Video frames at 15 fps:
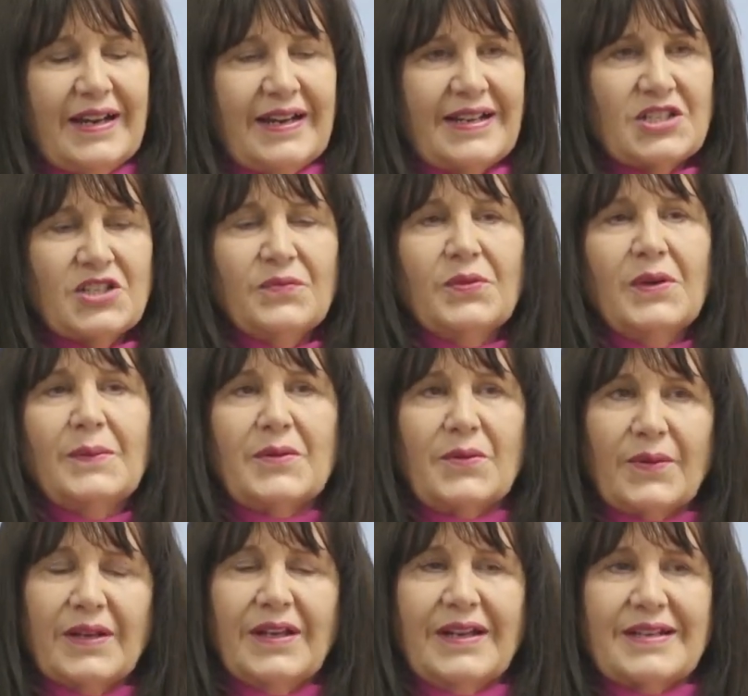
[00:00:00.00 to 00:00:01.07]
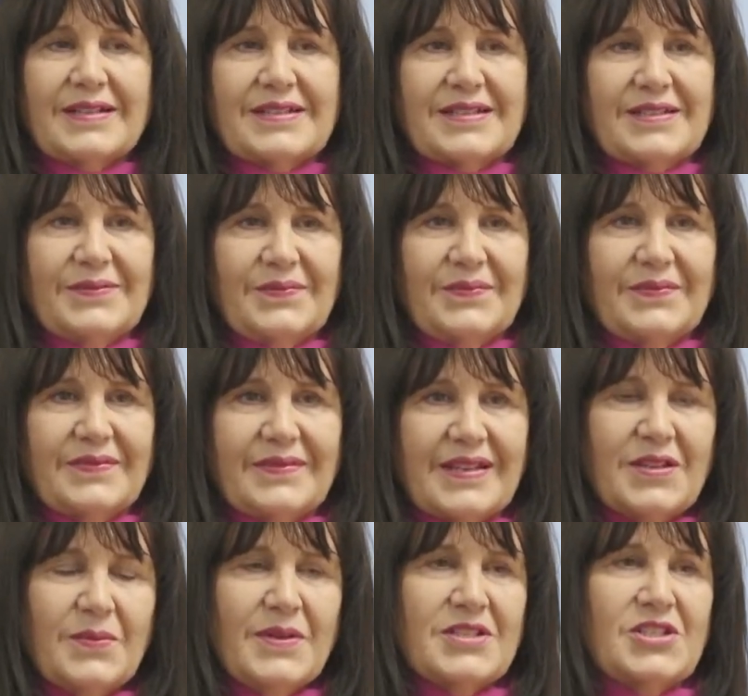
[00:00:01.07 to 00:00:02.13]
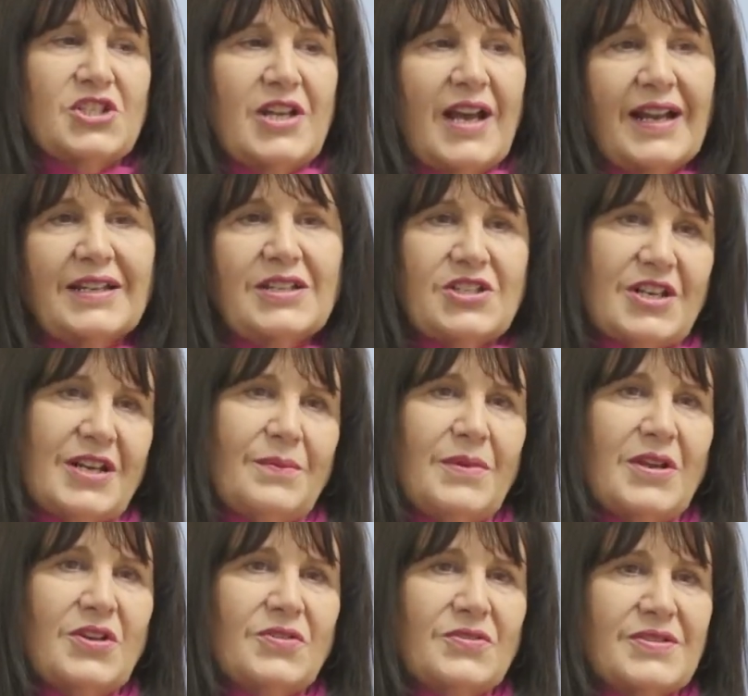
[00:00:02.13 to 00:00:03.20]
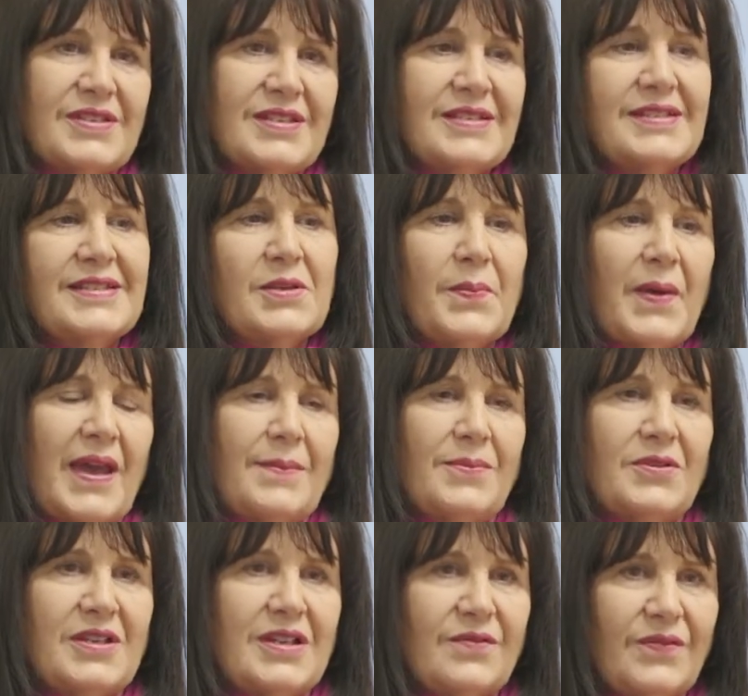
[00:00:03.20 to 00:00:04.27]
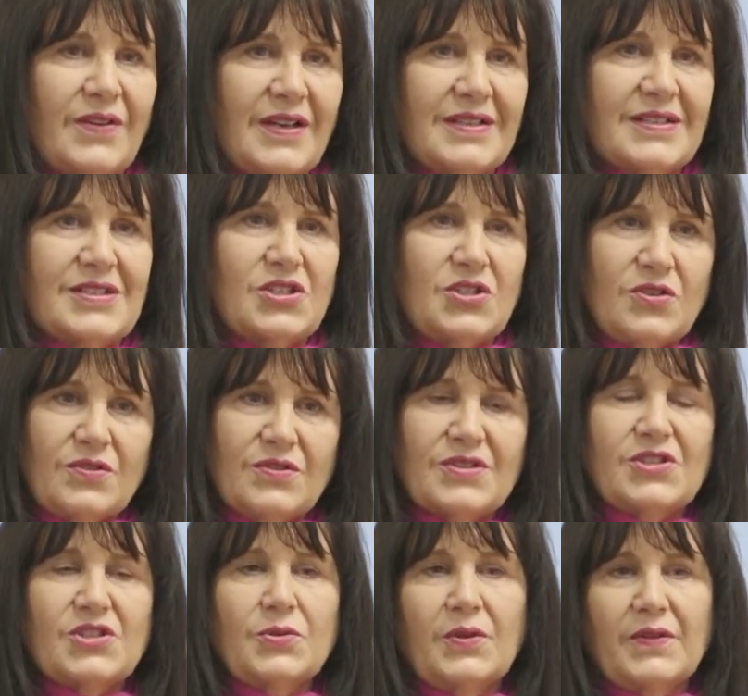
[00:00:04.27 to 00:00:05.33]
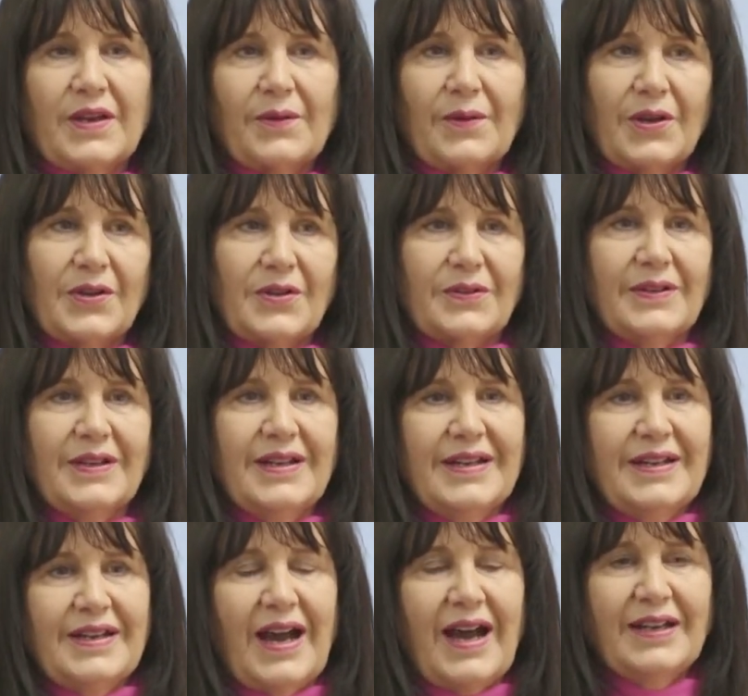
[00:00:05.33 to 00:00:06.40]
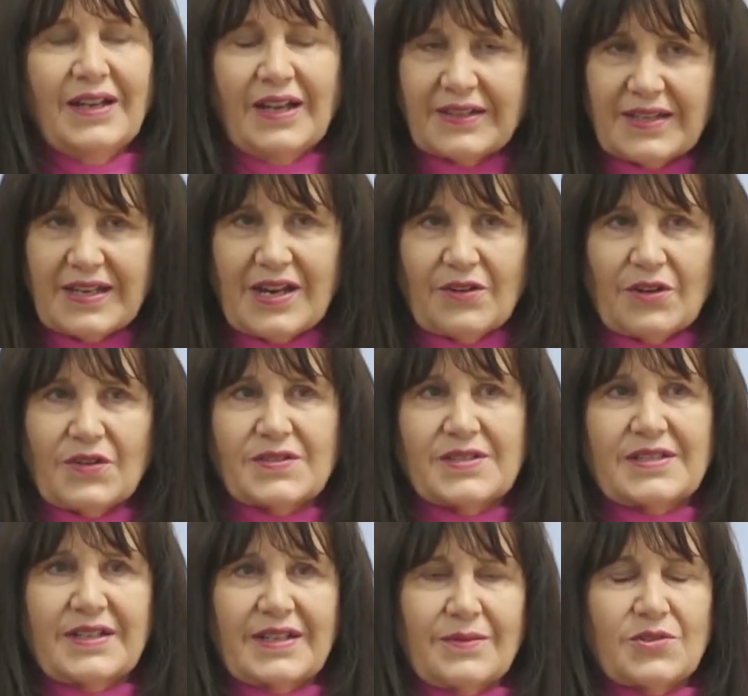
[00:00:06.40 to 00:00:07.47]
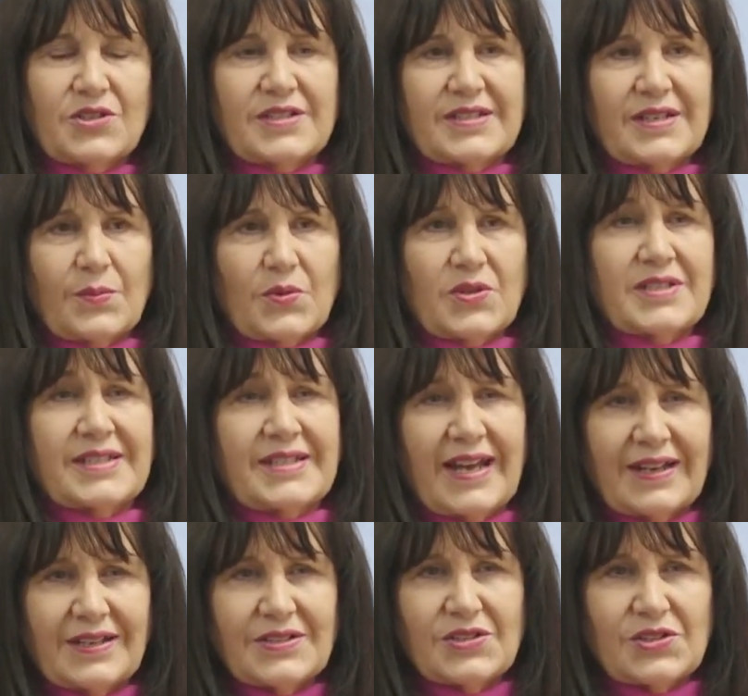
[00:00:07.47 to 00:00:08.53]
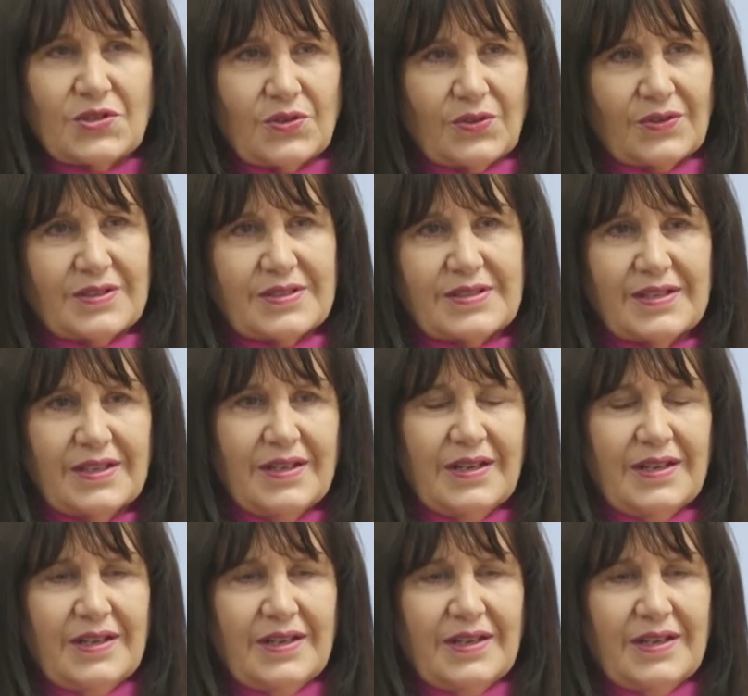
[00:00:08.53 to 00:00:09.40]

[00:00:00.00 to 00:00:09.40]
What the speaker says: And as you've probably realised, they're the most challenging because this is the paper the advanced students do on their own, unlike the area of study which is done with the standard students.